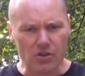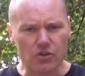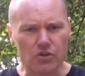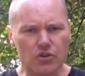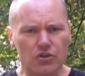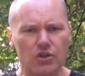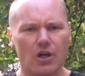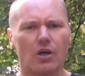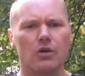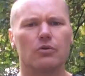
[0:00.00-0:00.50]

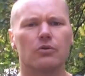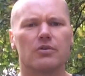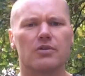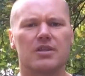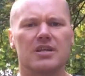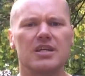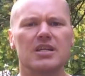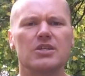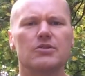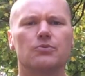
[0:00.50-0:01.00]
So
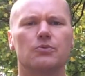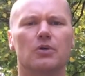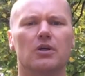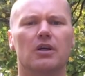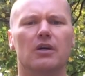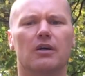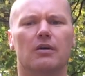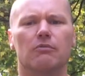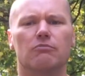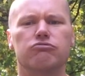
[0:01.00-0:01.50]
these
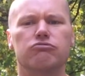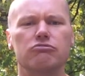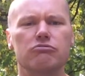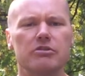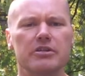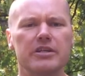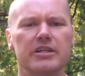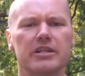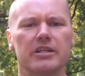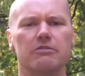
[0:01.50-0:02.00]
were
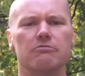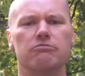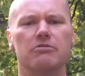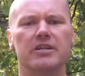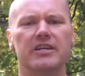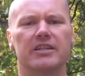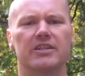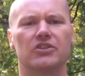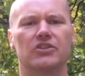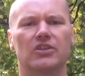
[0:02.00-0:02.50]

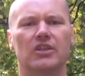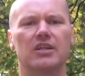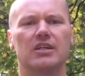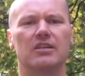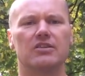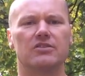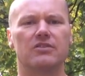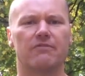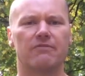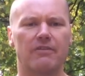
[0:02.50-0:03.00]
really
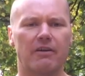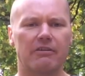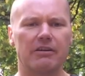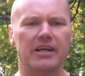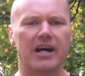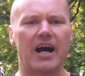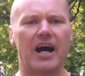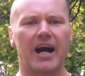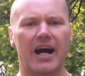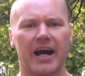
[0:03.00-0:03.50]
seen as a
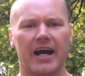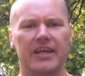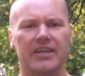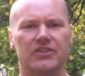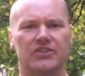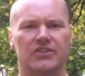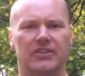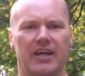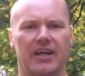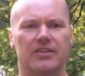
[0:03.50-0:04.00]
very high
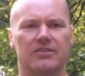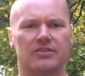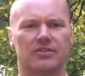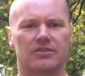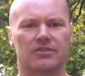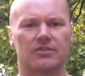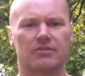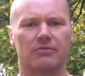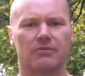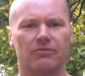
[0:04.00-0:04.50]

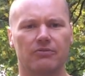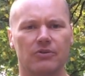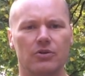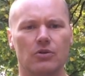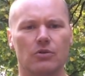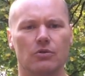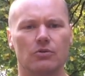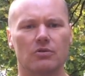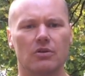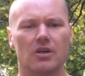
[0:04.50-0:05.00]
status
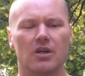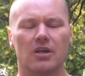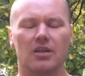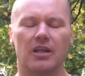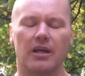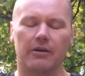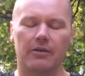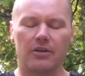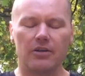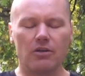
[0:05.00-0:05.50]
food.
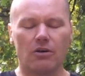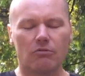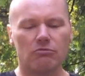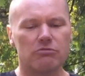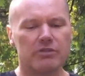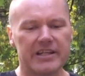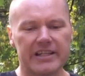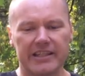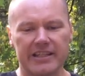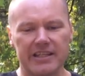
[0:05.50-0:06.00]
Now they're not
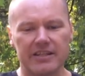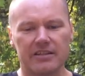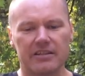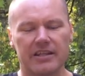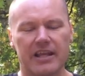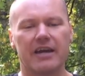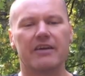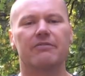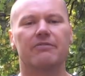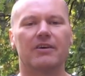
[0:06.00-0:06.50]
really
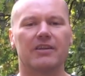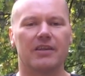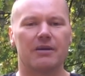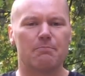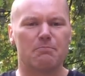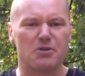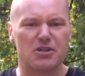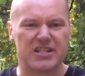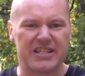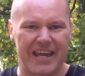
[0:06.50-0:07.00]
eaten now, in fact they're
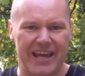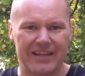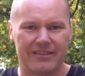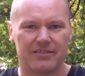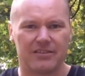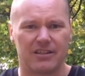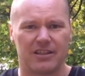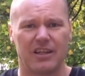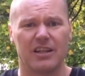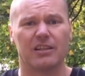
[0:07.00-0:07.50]

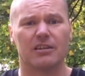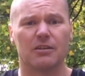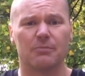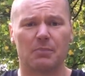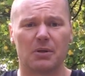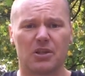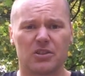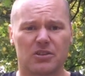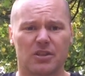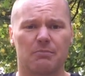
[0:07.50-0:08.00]
protected in England
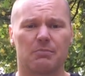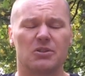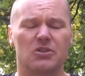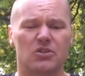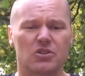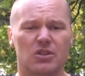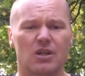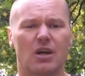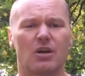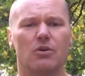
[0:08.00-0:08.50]
because they've been
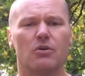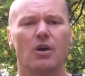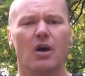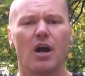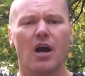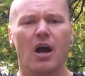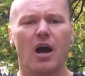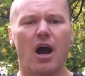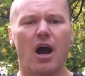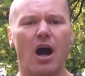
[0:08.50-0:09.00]
so
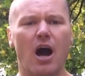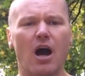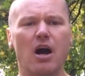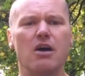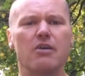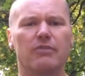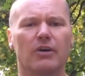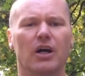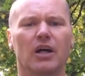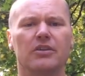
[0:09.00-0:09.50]

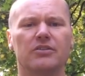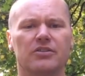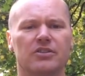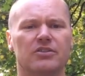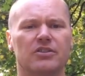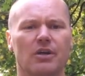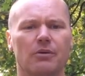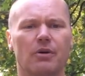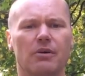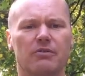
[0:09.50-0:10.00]
over-hunted,
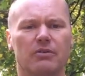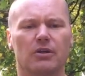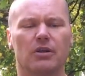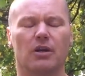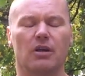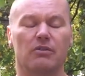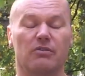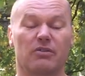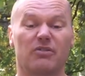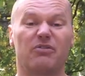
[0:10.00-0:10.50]
so
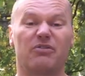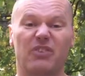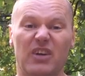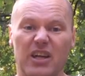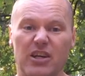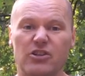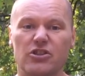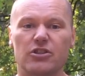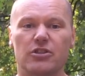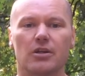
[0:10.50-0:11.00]

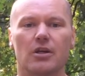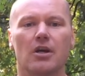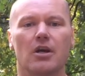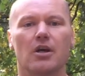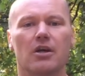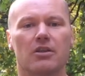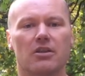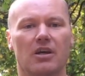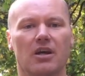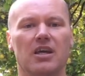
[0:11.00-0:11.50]
overfished,
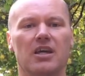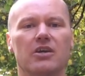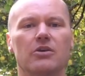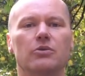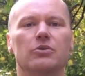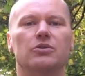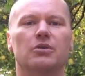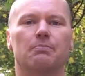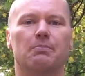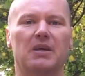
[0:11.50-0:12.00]
that
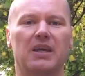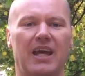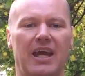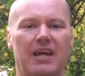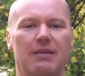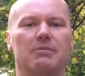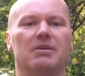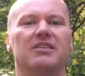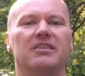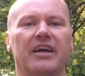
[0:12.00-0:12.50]
eels have
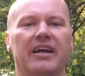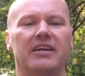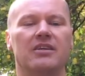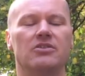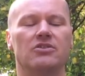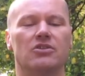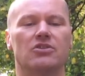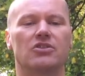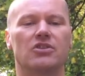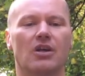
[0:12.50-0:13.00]
become
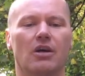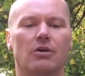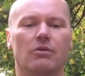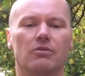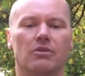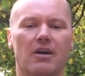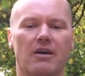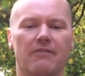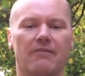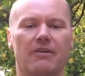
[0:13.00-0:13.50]
endangered. So
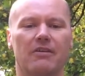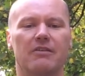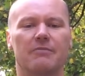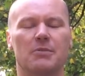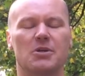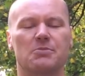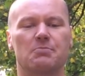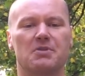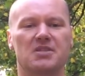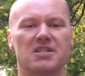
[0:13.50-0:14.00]
they're very
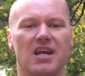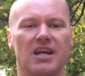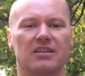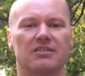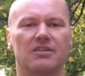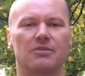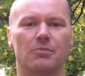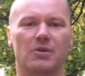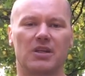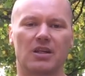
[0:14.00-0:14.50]
much
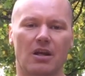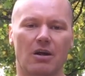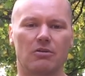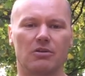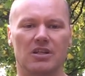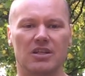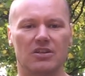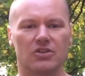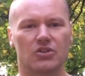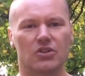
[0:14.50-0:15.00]
protected. We can
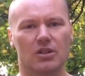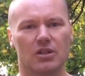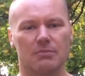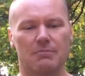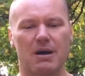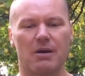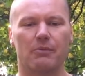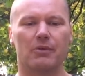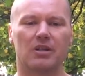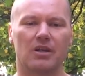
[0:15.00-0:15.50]
only eat a certain
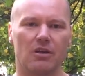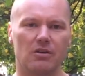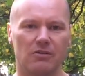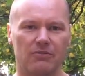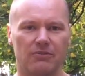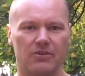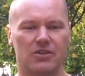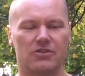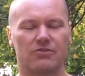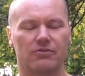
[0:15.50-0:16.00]
amount, we can only
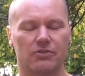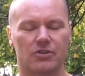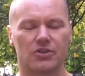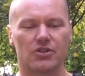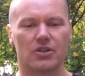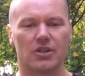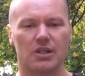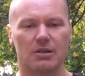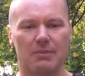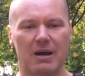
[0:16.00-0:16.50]
fish for a
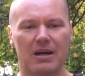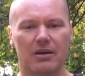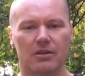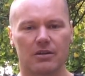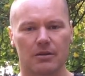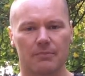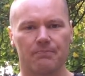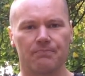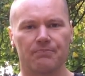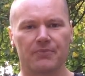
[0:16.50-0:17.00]
certain amount
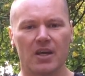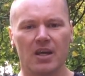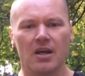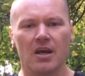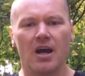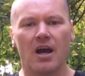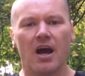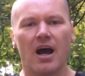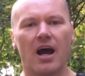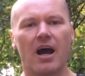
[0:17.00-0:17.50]
of
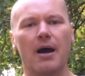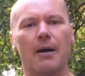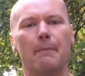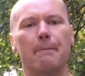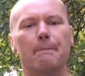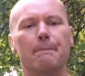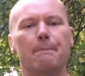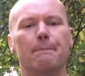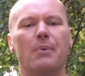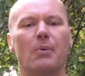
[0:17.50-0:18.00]

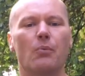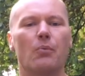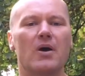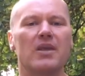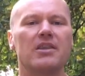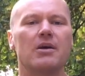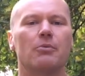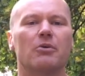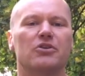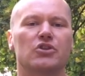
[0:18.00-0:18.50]
them. But
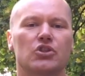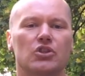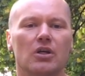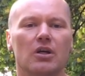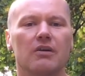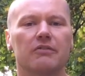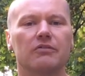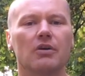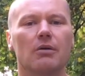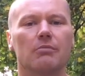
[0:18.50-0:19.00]
when they were
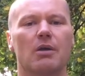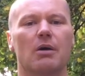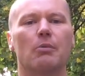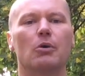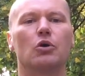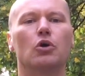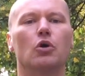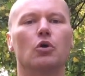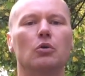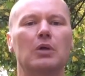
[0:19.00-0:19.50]
served up, they
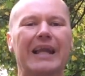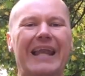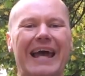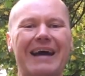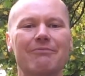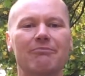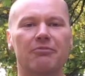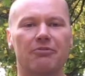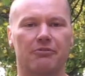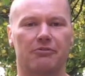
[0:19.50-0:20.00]
were called
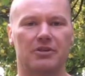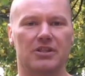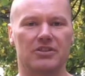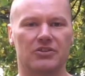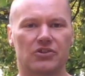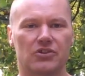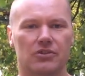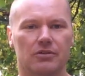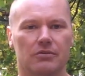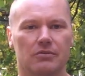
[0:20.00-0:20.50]

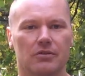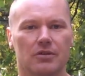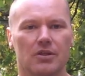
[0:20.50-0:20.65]
lampreys.